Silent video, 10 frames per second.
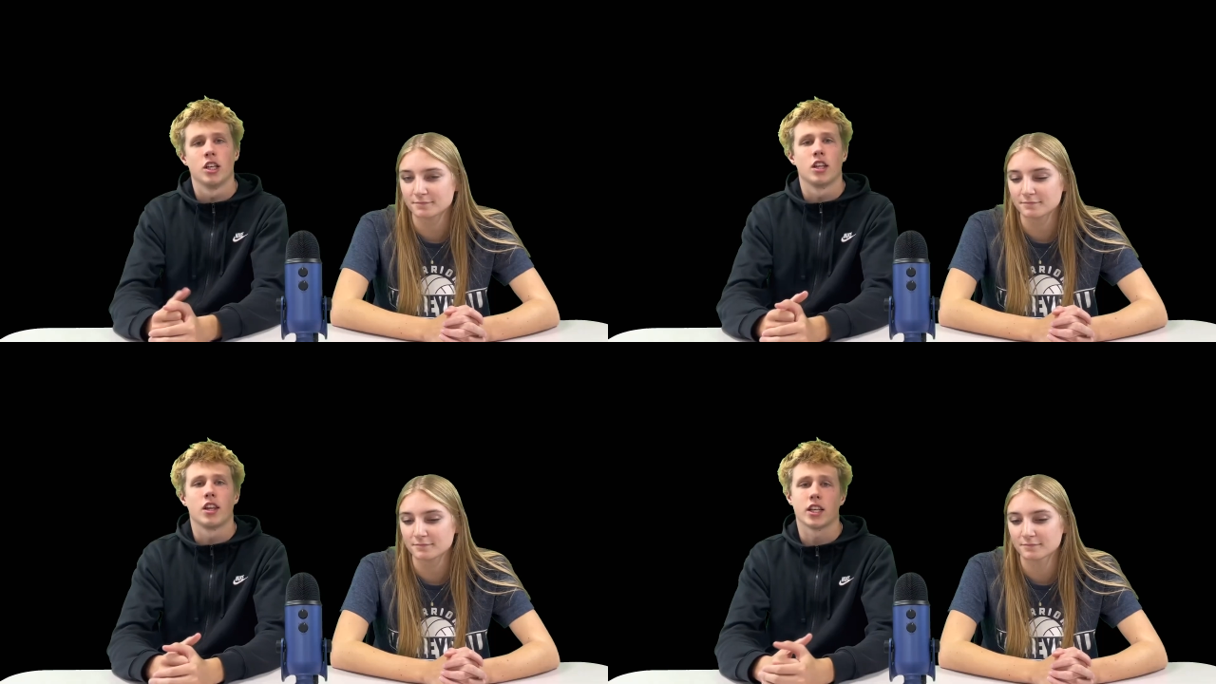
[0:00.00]

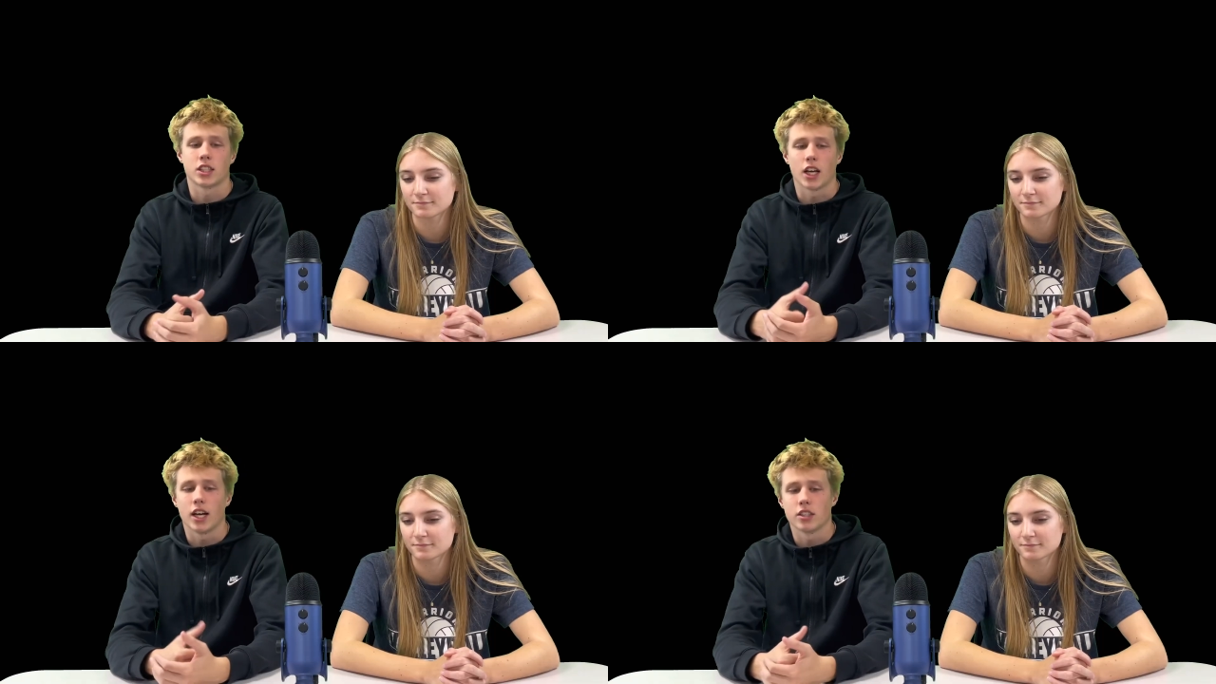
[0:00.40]
Speaker 1: Thanks,
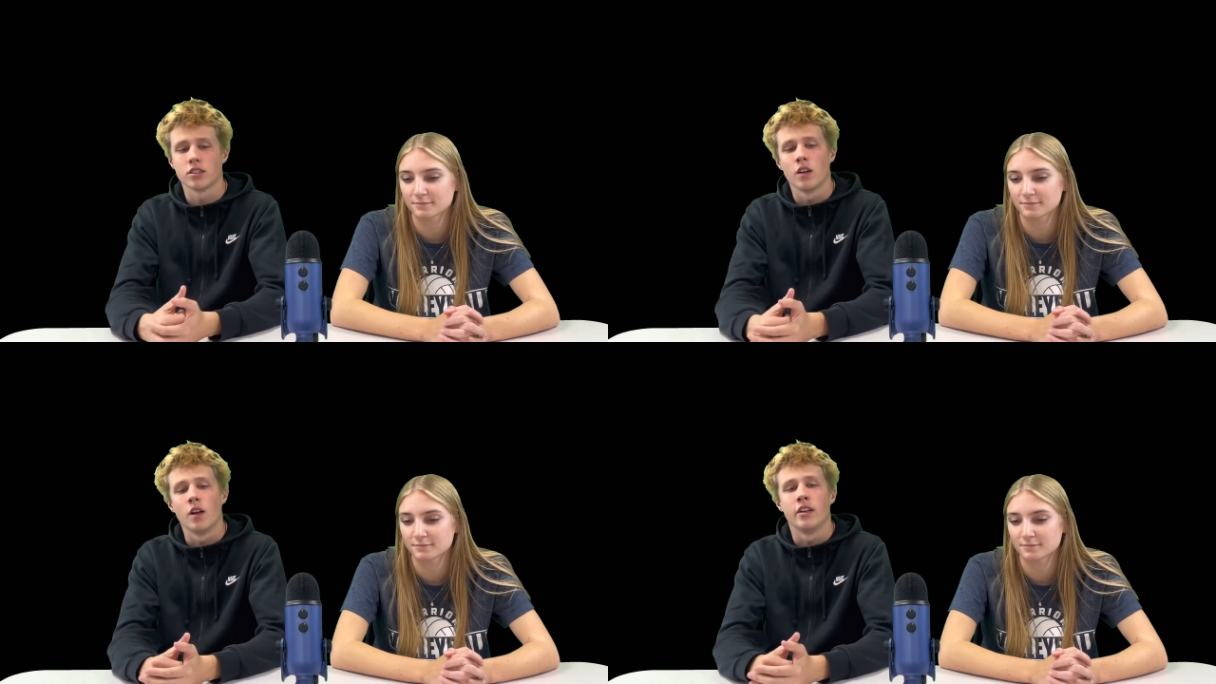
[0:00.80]
guys.
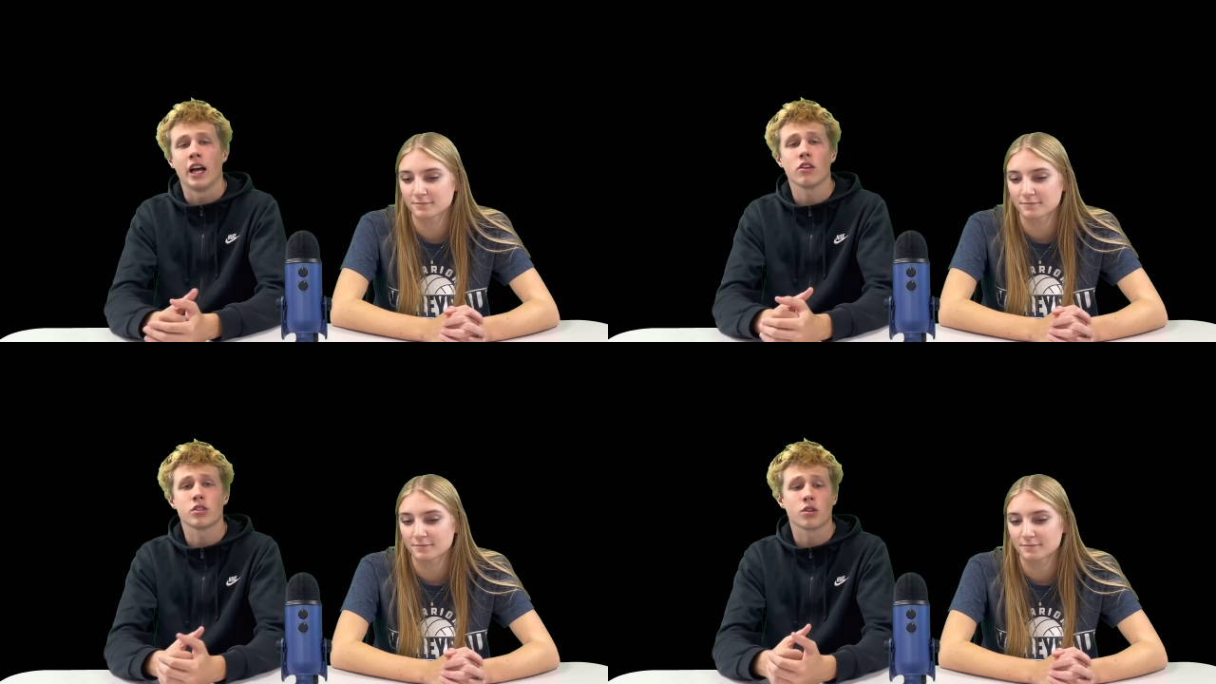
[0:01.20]

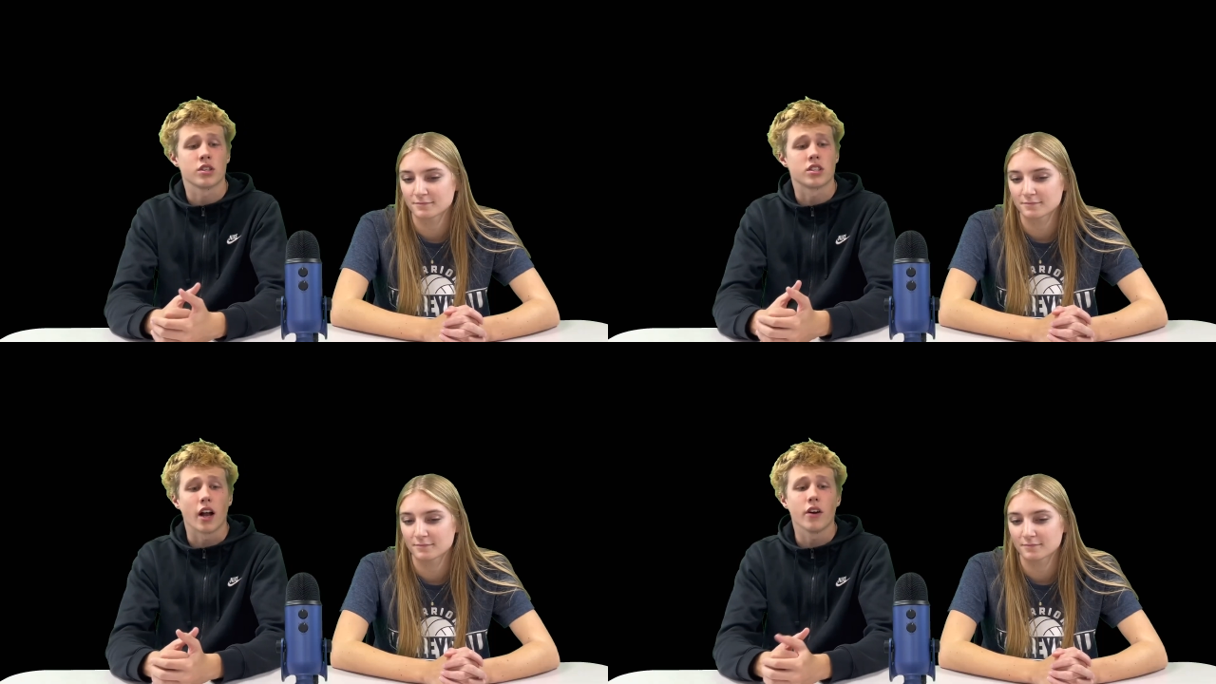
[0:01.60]
Now let's go to
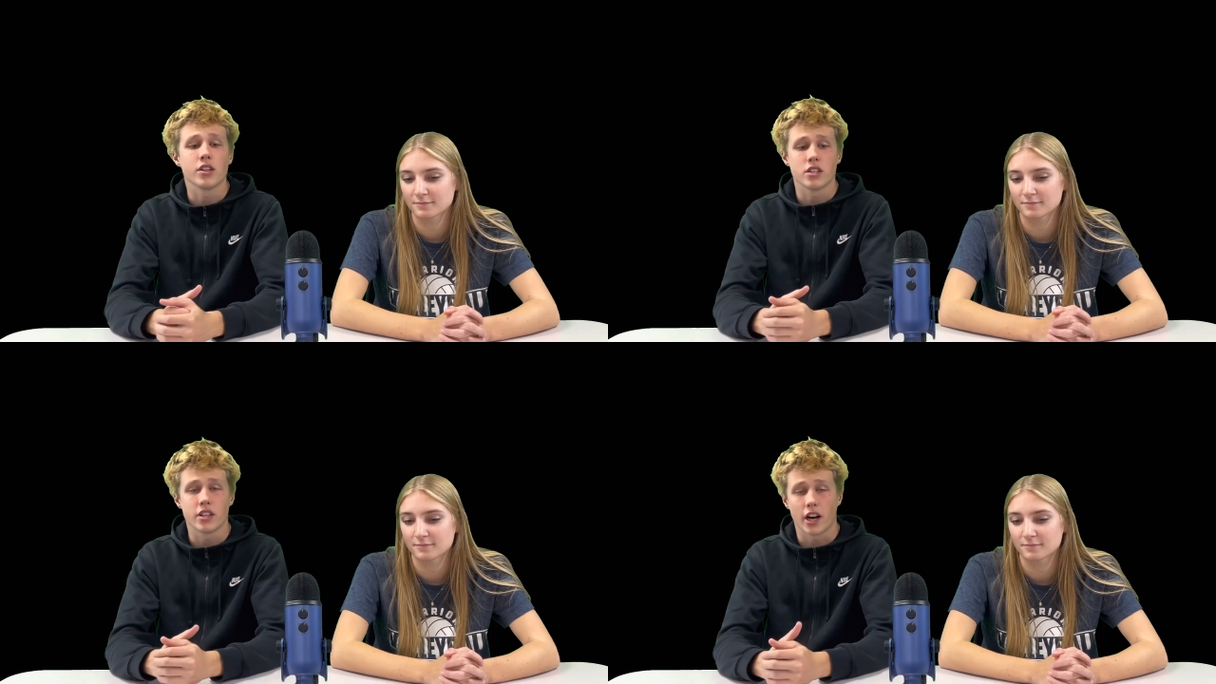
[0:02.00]
Cyrus
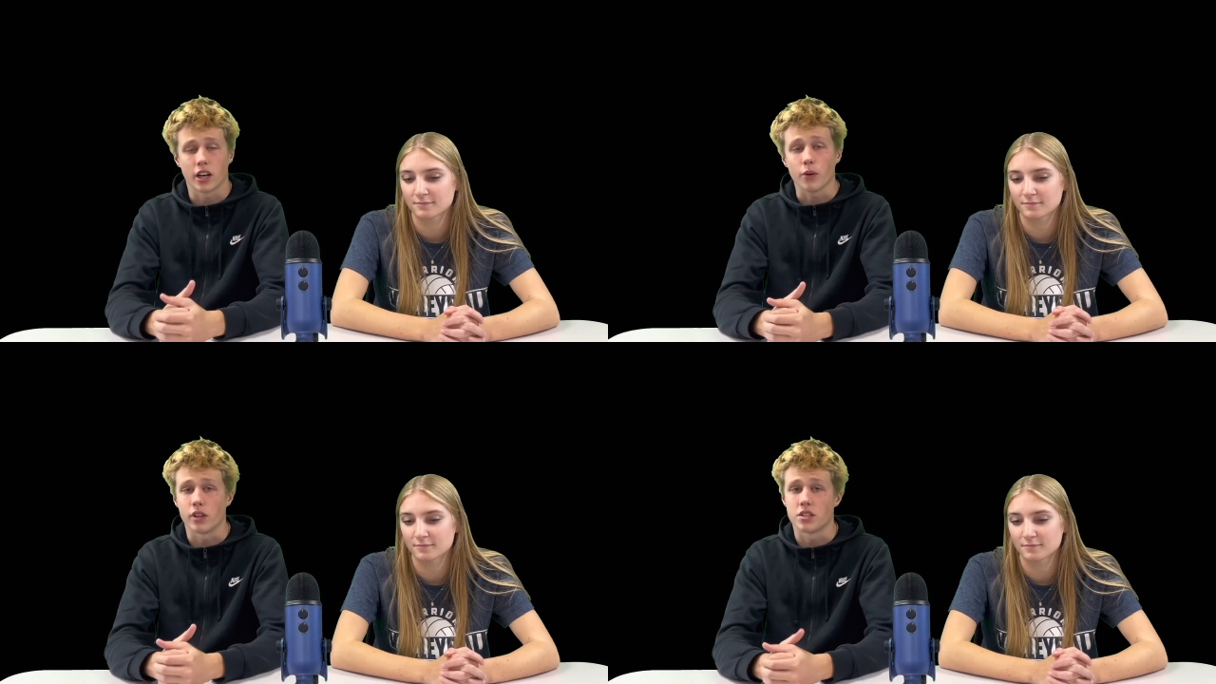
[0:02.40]
and
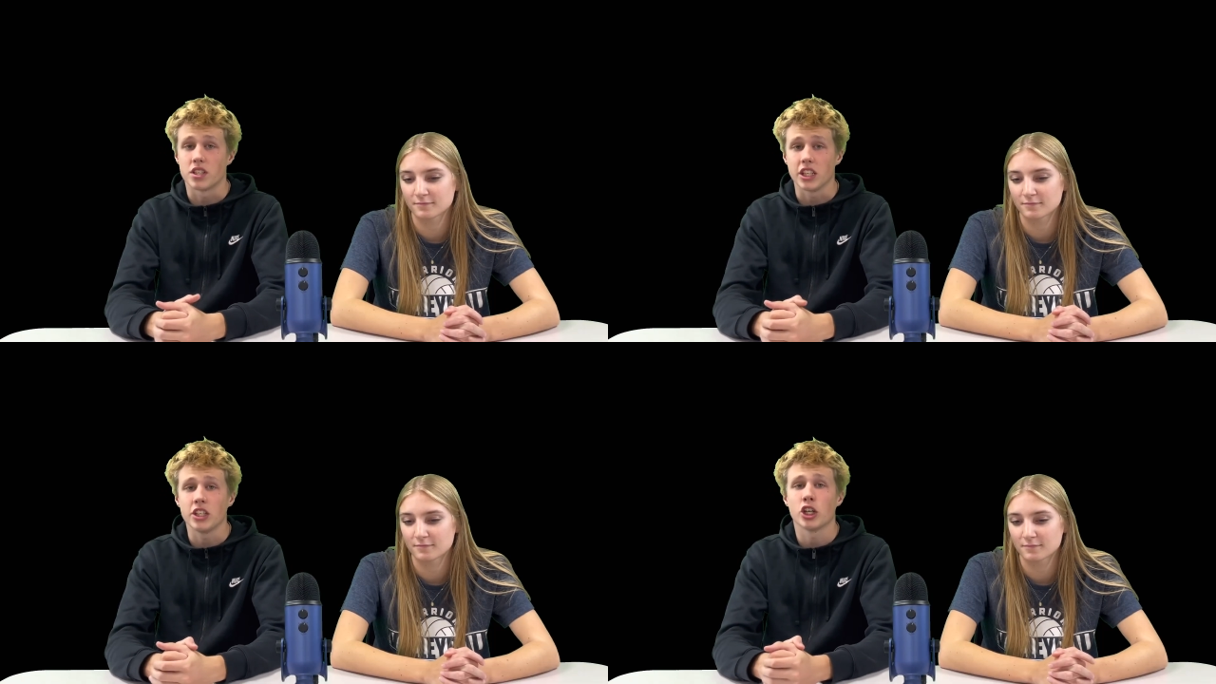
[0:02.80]
Derek with
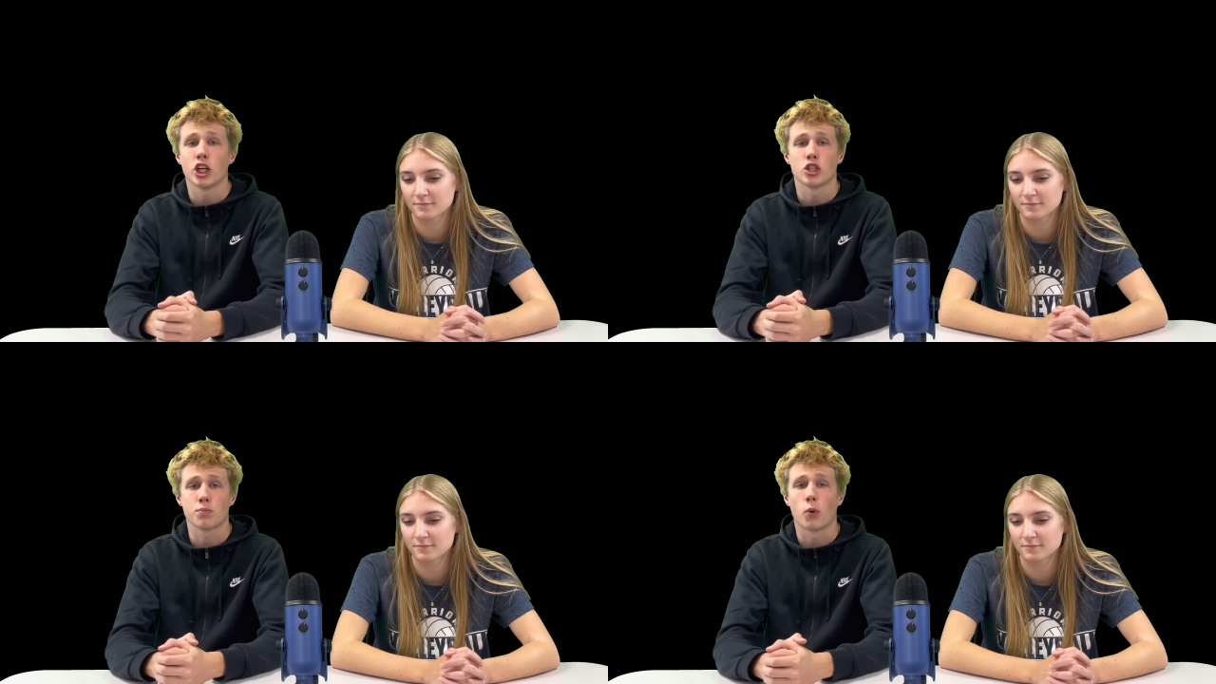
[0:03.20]
Senior
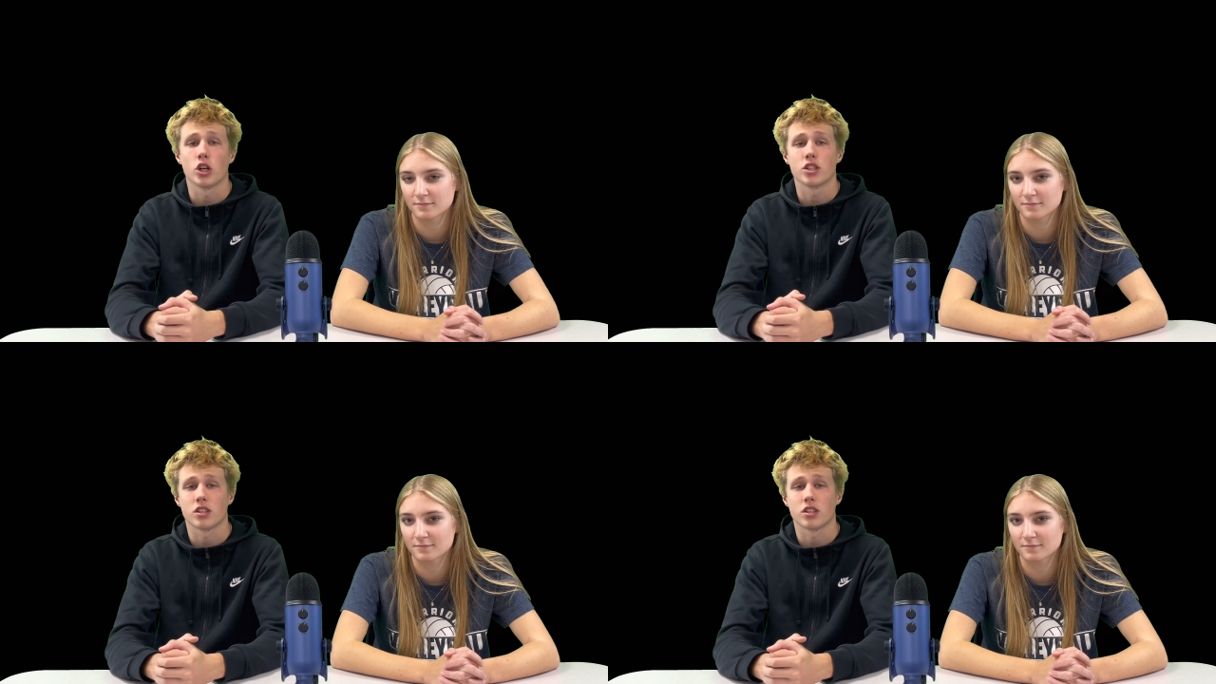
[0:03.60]
Sports